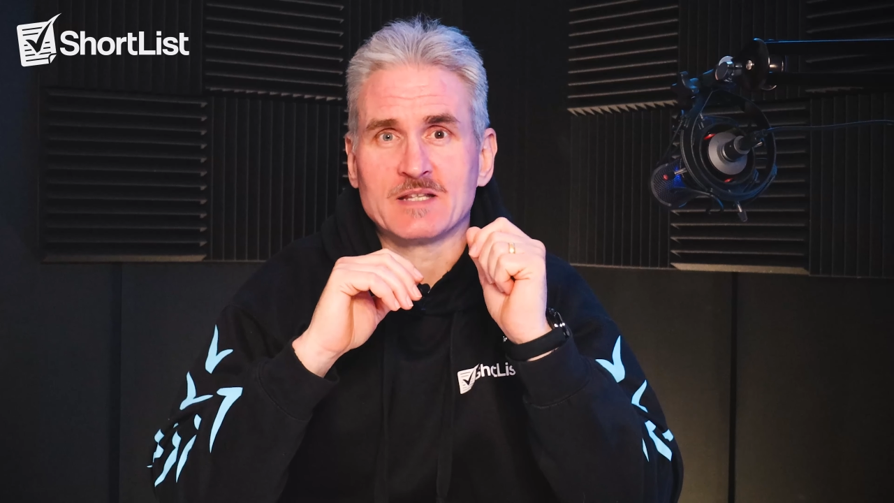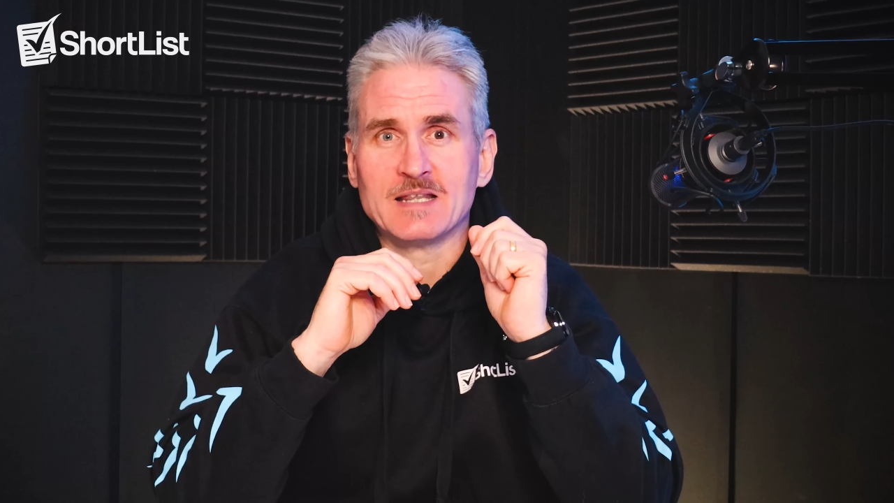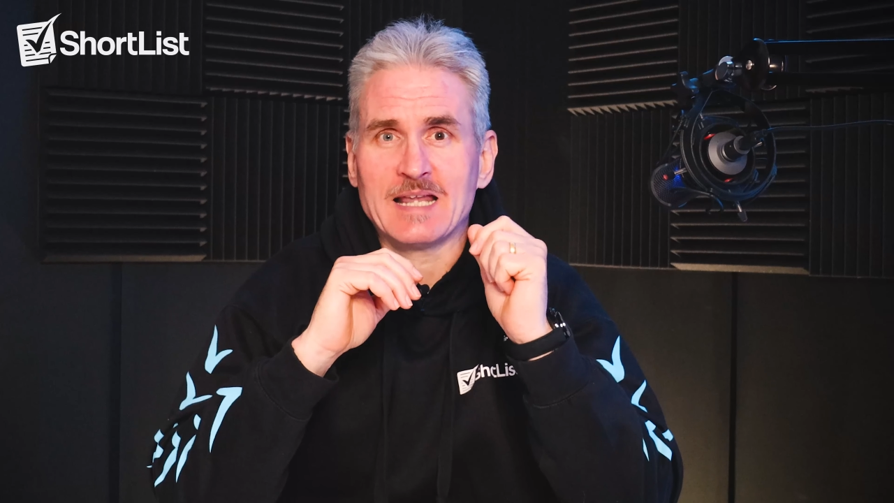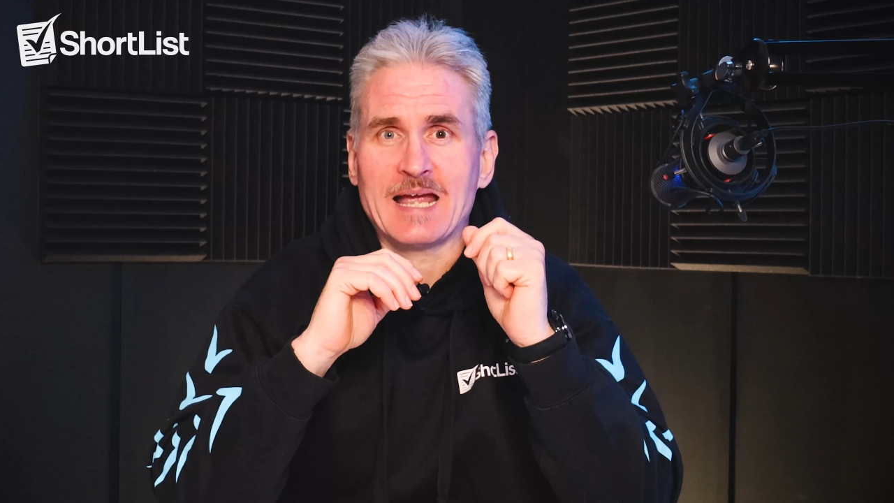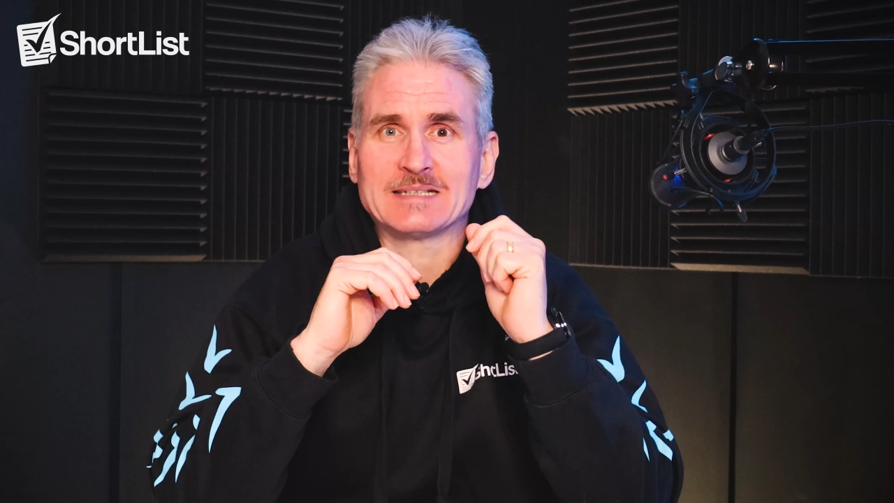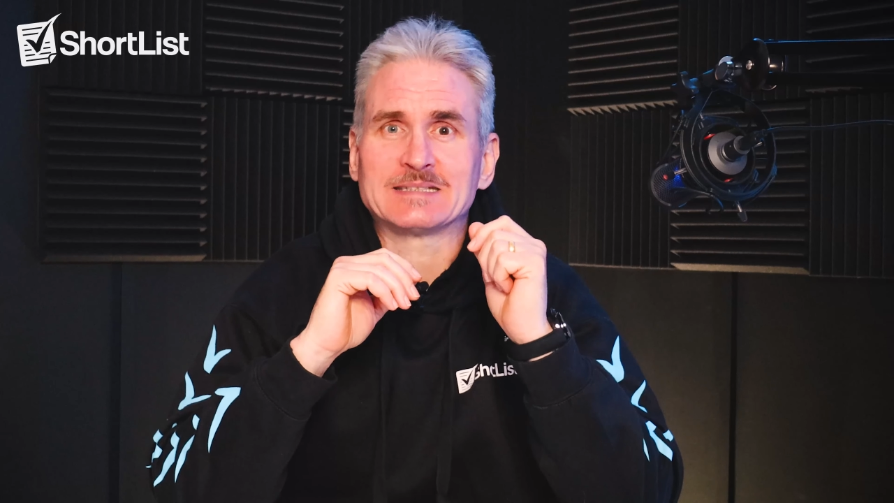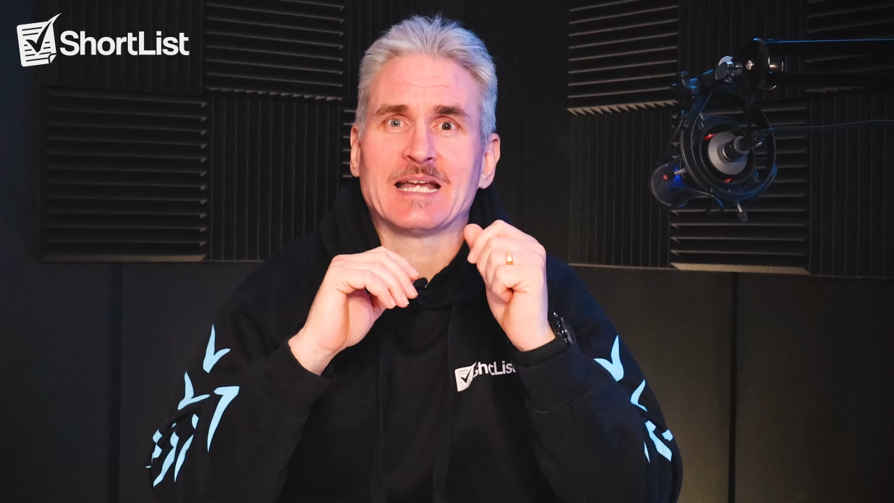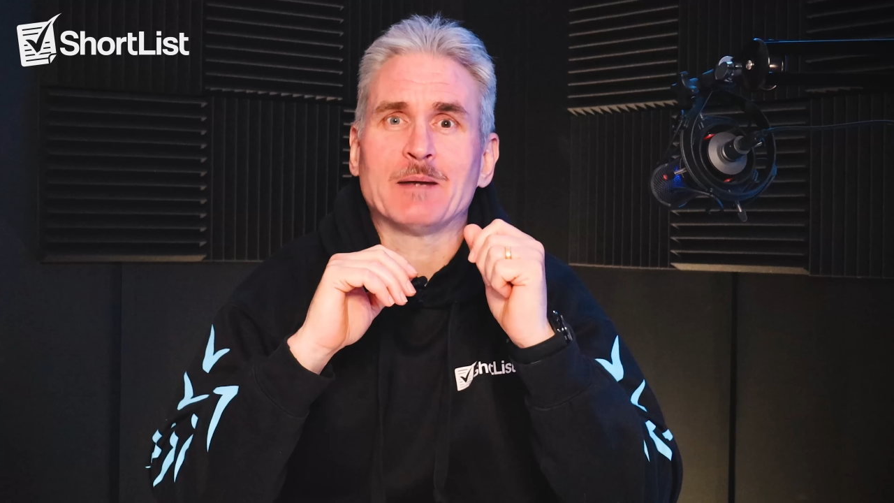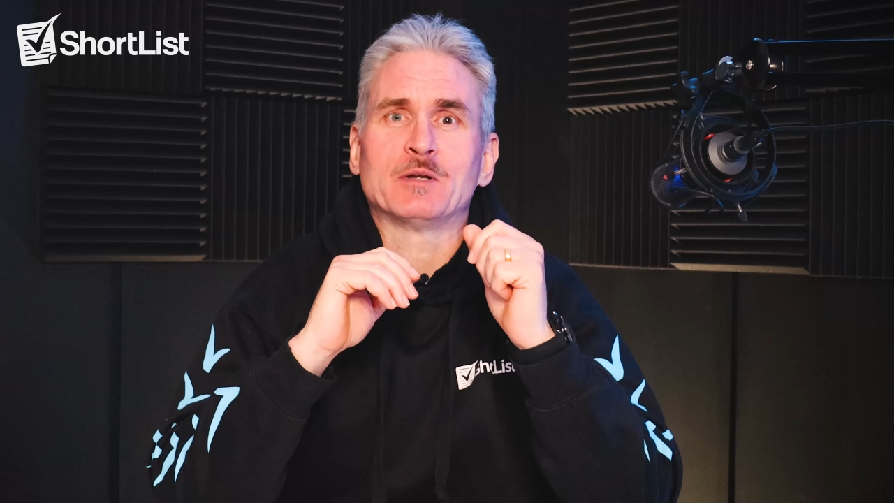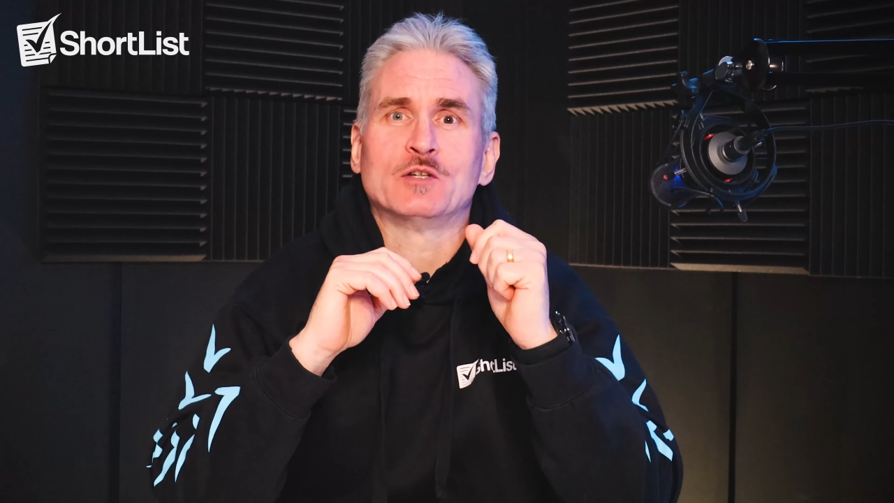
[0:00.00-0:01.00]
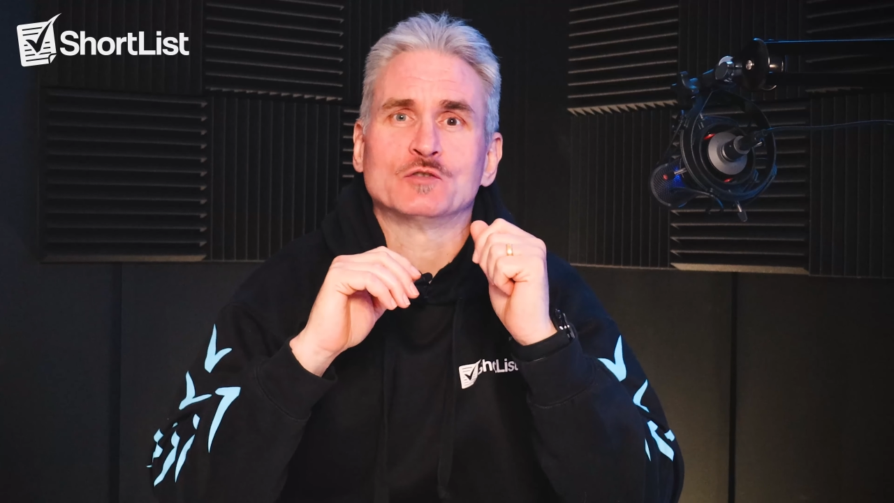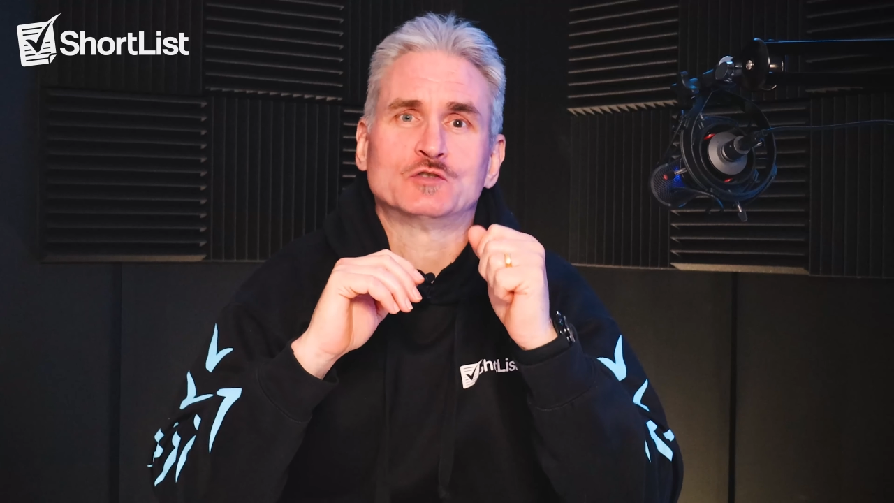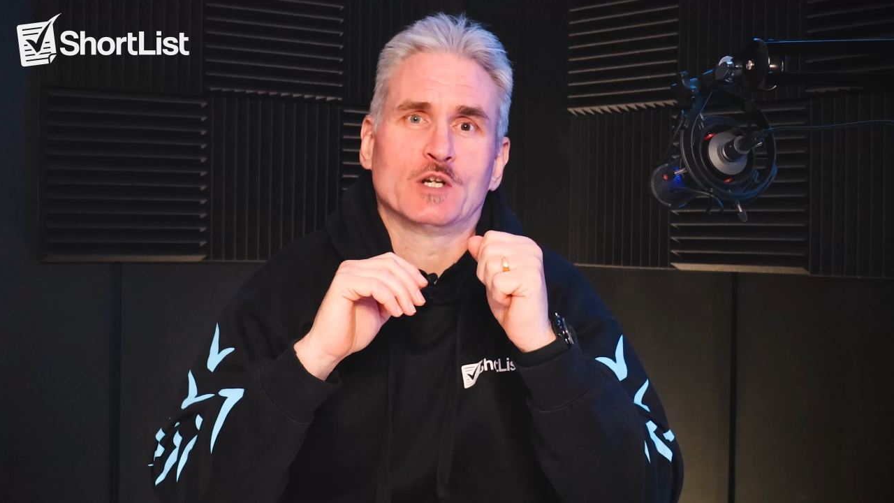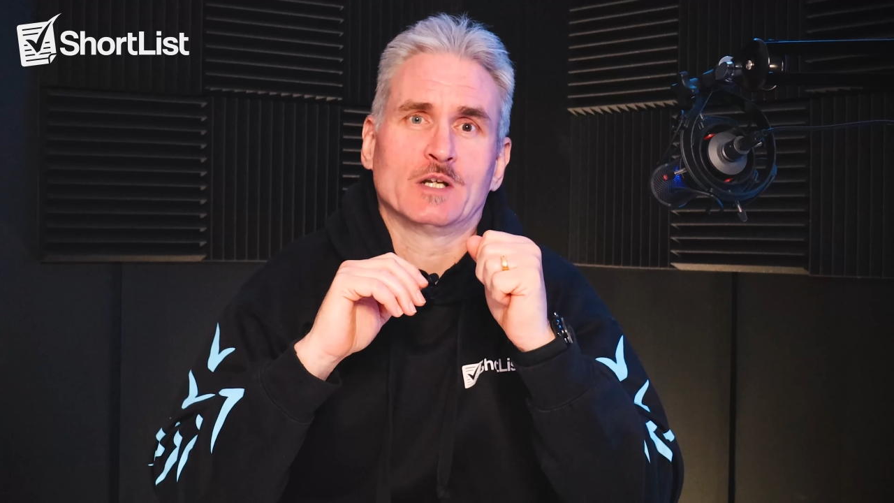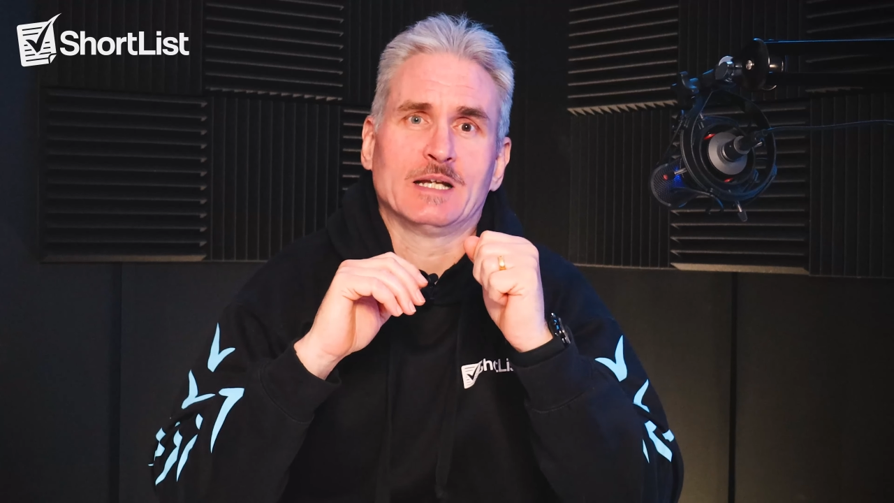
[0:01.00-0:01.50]
the next step in your
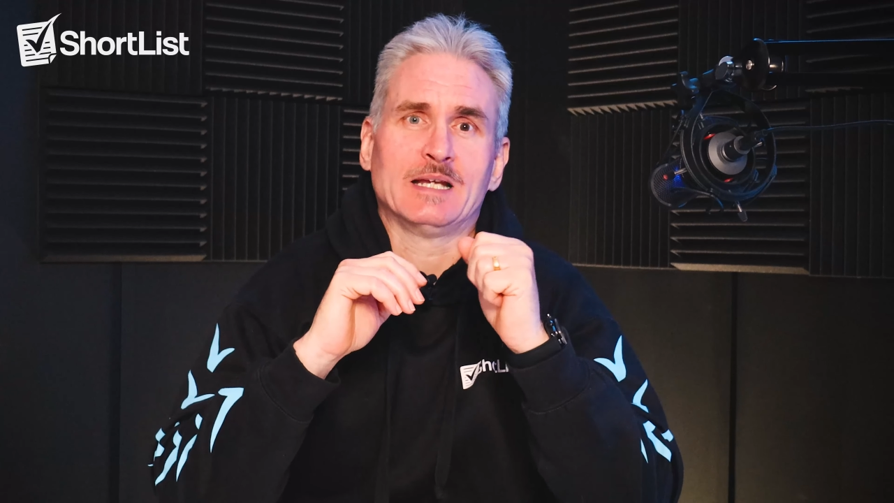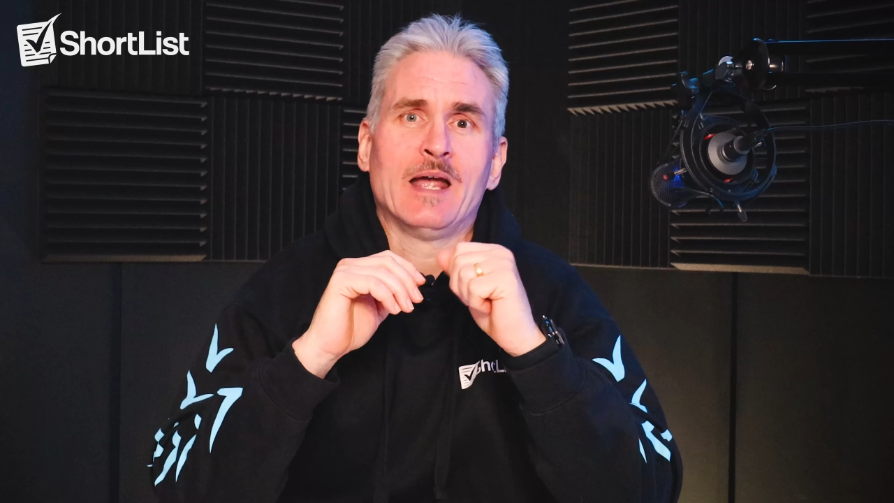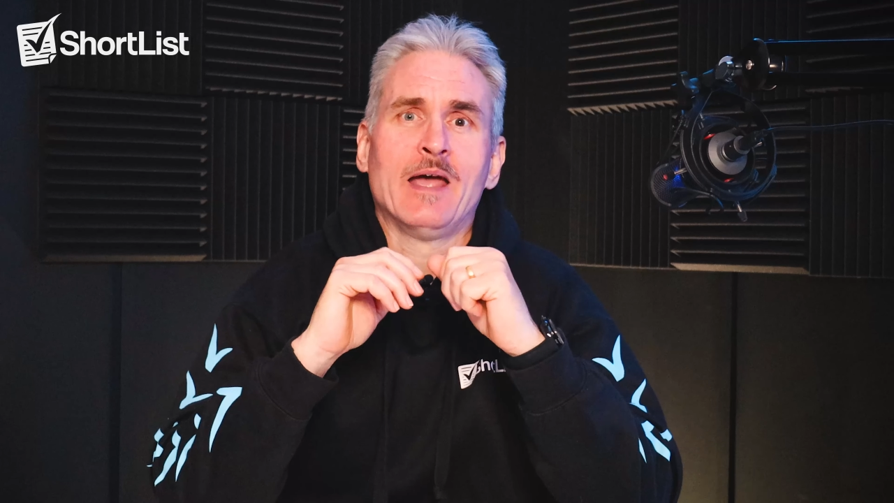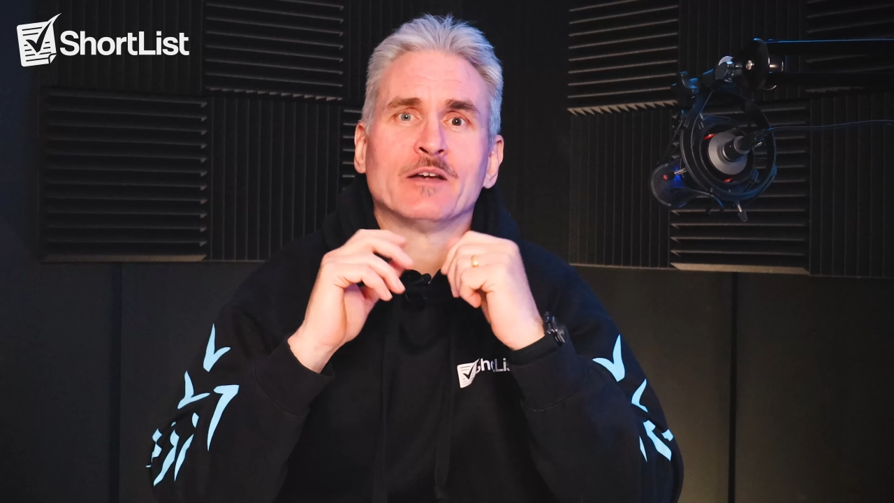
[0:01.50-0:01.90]
journey.